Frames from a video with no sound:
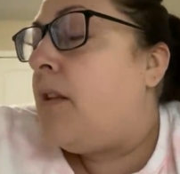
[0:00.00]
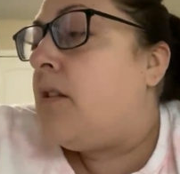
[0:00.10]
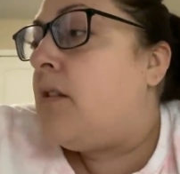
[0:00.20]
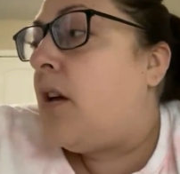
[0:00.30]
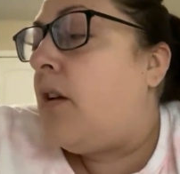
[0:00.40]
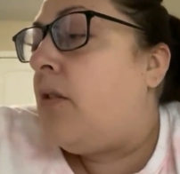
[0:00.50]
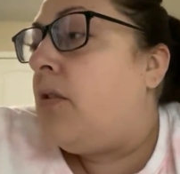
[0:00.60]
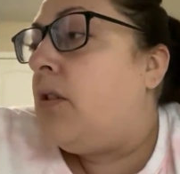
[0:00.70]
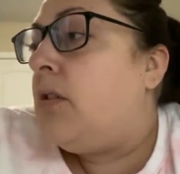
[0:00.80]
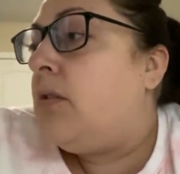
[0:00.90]

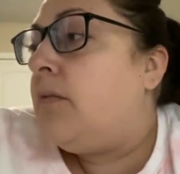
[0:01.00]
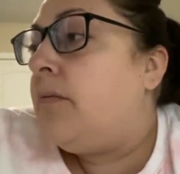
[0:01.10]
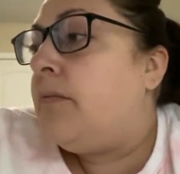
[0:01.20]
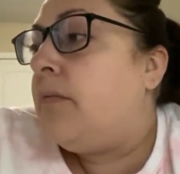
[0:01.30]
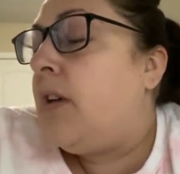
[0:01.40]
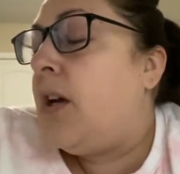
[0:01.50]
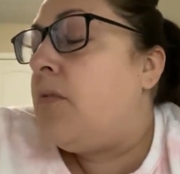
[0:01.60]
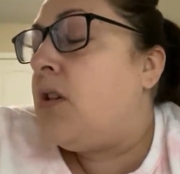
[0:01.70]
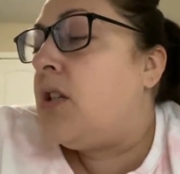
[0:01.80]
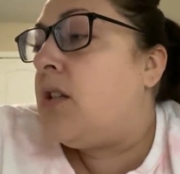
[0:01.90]
So
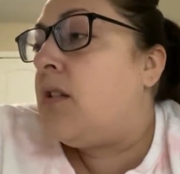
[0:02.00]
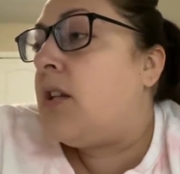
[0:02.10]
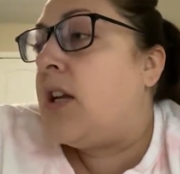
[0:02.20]
I'm just,